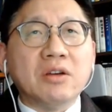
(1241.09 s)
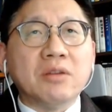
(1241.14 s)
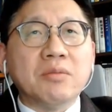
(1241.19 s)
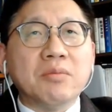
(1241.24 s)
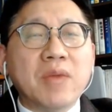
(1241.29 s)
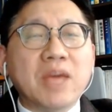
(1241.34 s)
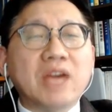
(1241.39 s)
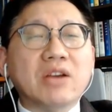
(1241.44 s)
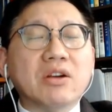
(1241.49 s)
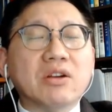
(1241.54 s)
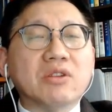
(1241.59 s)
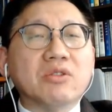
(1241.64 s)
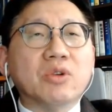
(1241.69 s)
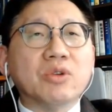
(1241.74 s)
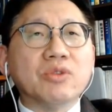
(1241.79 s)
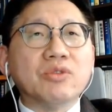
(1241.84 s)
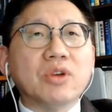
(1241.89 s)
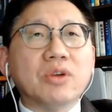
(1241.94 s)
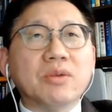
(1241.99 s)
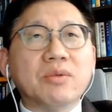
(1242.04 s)
make a
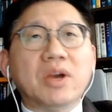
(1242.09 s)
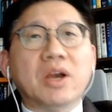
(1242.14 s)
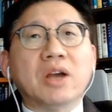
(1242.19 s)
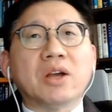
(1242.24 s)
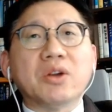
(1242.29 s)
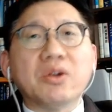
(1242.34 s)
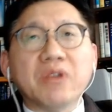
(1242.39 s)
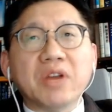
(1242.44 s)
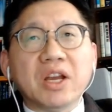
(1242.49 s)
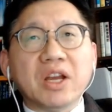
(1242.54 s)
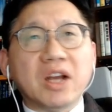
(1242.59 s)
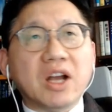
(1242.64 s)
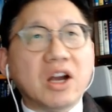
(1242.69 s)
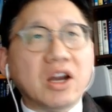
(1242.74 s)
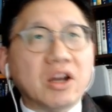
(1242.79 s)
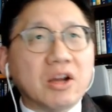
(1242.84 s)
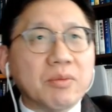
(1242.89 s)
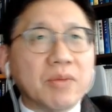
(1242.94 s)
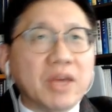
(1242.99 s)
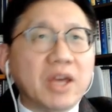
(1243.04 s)
growth of Korean
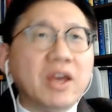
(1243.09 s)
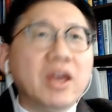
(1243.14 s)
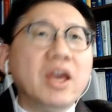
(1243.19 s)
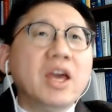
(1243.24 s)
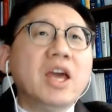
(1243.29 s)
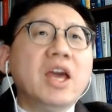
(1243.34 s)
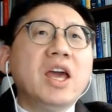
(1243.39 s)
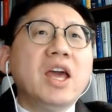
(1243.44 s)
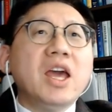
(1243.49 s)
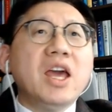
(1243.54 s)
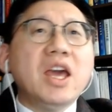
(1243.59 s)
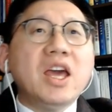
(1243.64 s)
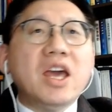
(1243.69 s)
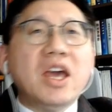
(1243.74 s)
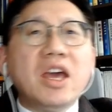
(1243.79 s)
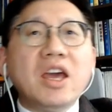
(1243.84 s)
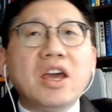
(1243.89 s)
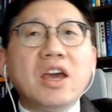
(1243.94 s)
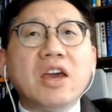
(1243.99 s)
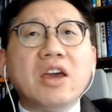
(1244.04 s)
economy.
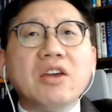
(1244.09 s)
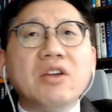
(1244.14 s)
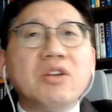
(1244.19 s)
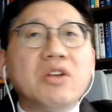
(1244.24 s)
The